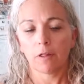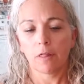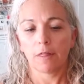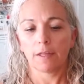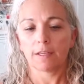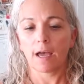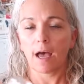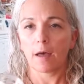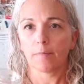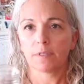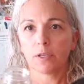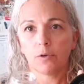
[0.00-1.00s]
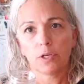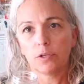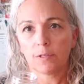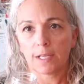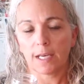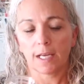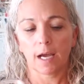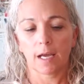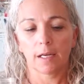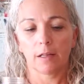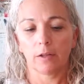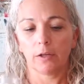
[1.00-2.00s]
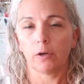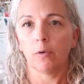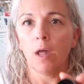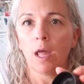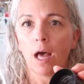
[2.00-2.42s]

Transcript: the top. So you can use any kind of glue.